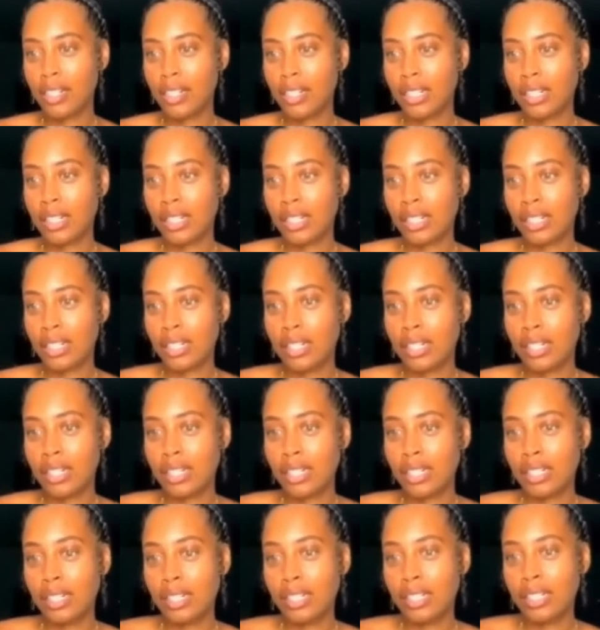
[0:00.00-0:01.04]

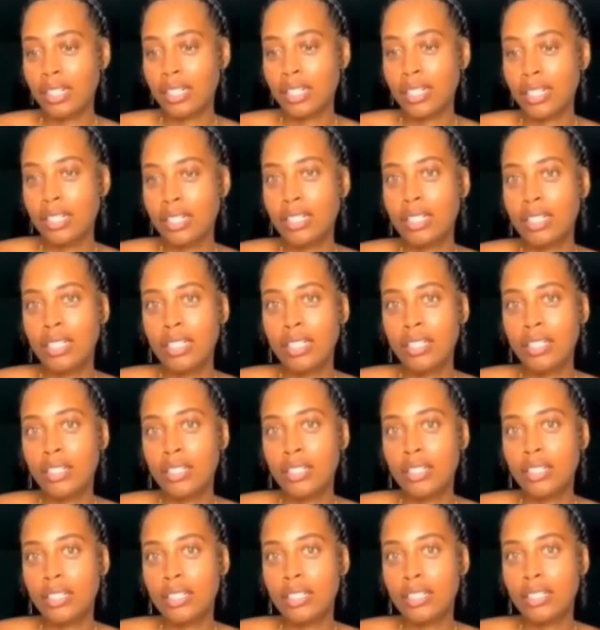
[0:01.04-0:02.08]

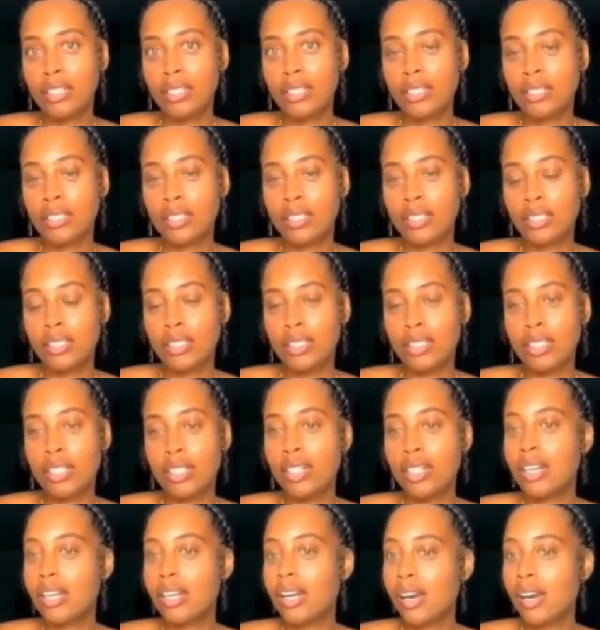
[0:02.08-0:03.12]

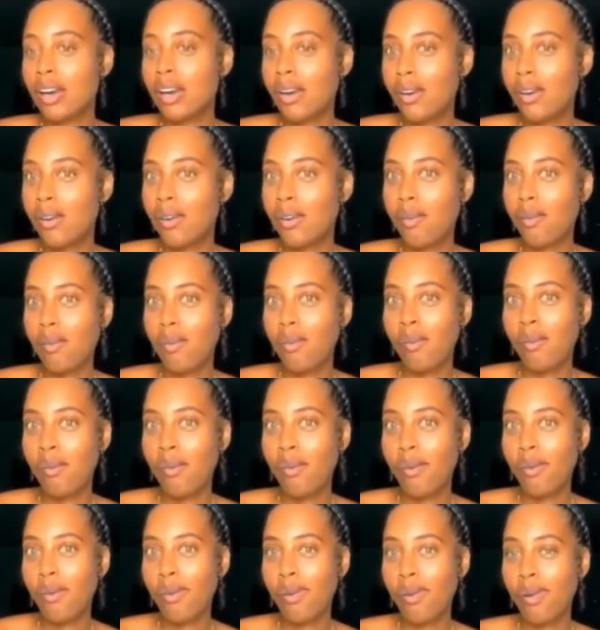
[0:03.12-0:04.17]

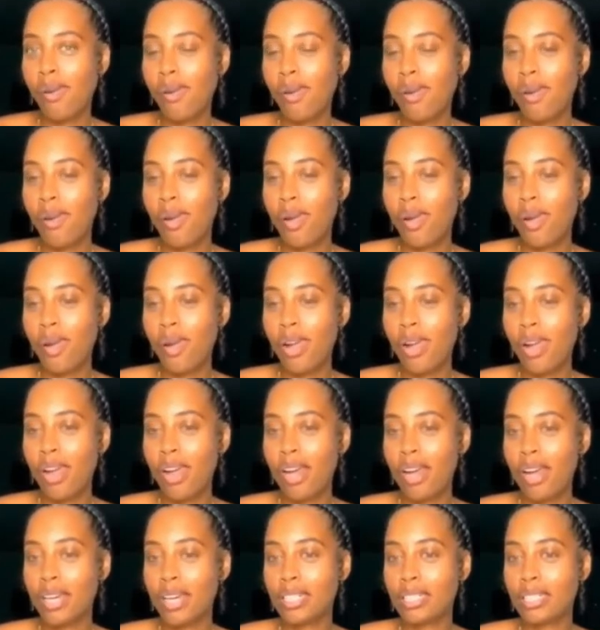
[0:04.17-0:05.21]

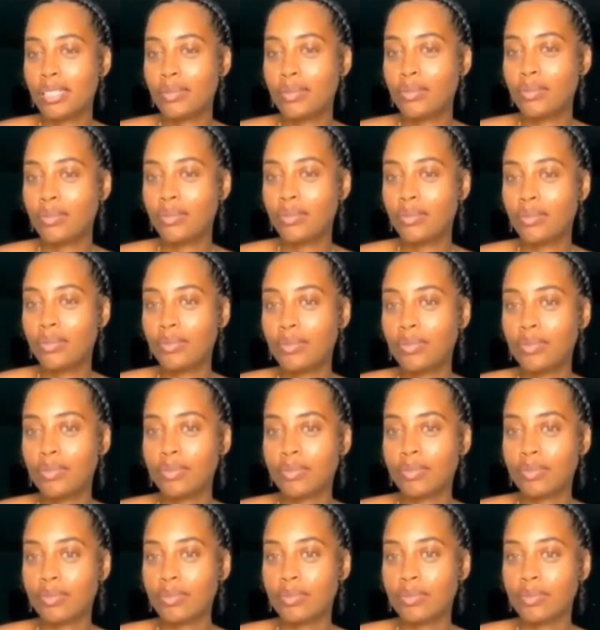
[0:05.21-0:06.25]

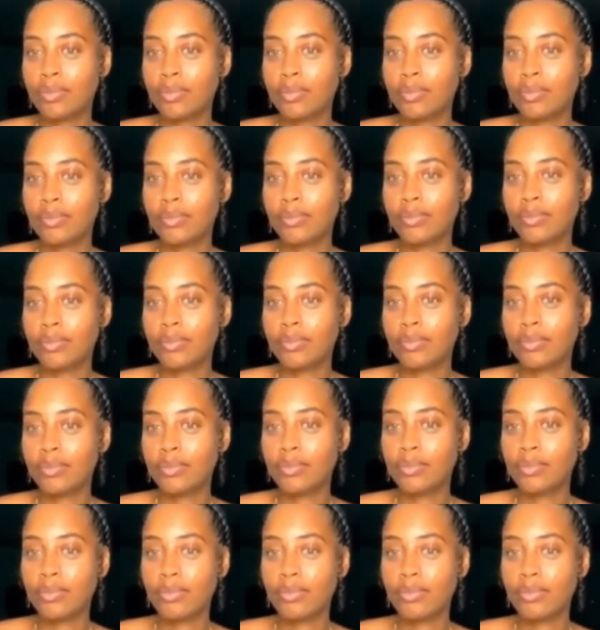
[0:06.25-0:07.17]
[no speech]